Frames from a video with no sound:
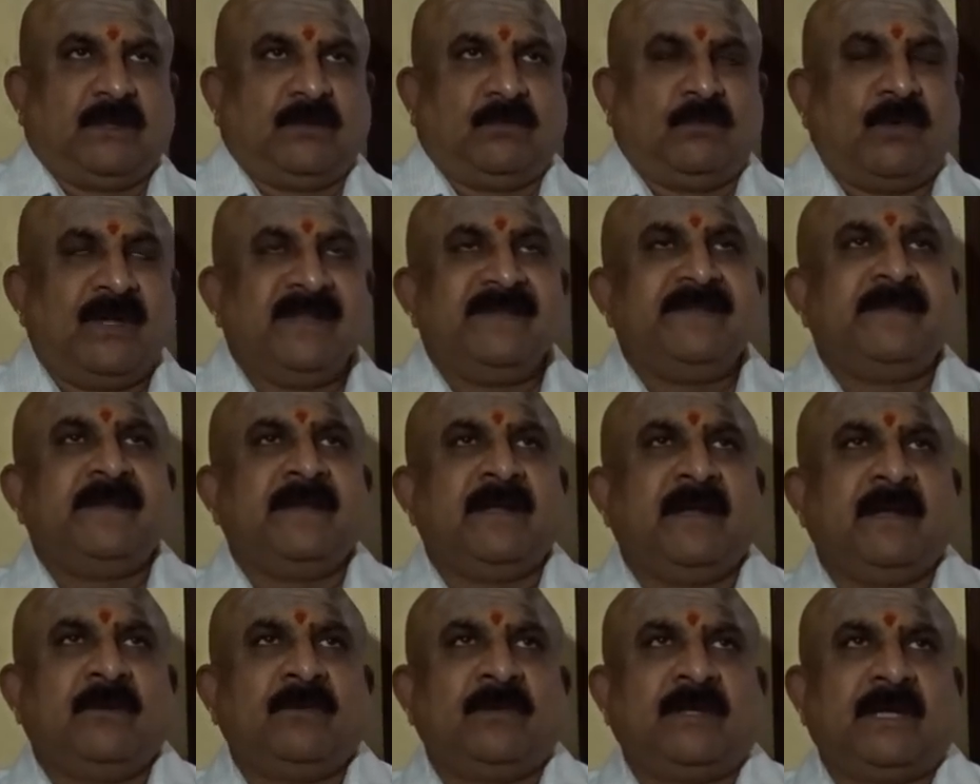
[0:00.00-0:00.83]
One
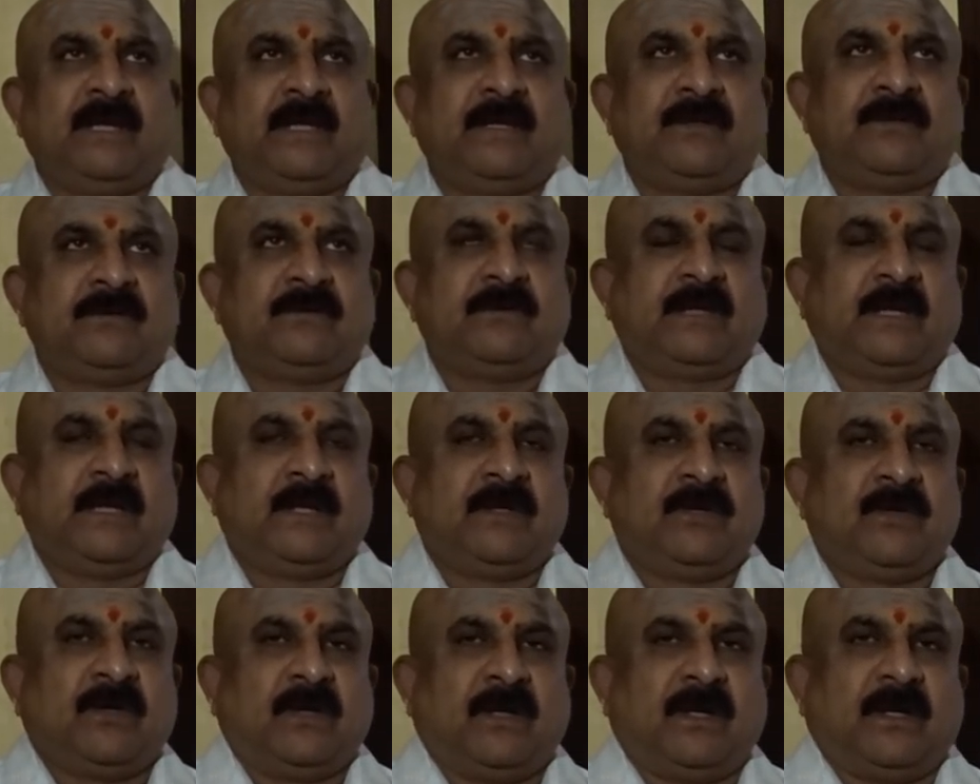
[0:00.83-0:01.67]
thing I would like to tell
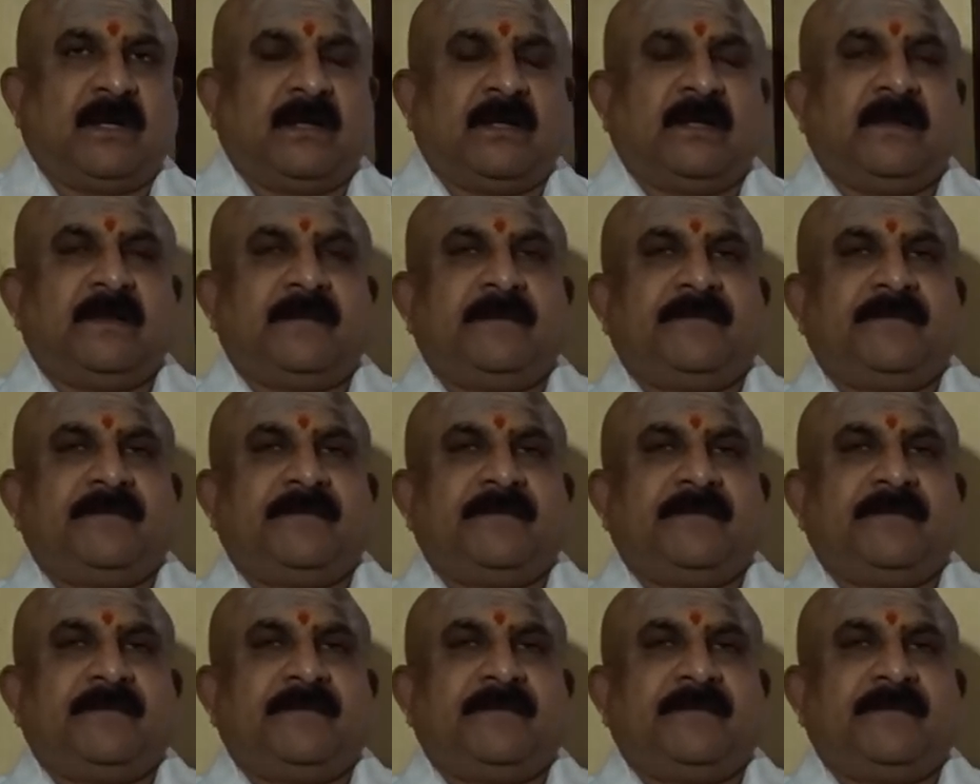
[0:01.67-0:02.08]
you all,